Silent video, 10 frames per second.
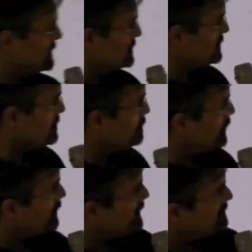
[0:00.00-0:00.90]
Here's a
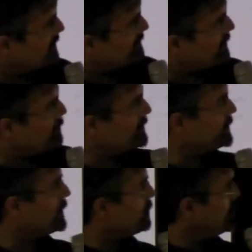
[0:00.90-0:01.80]
simple redesign that we
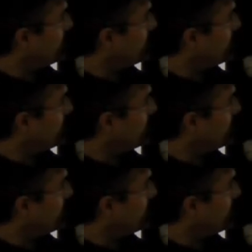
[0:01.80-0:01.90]
did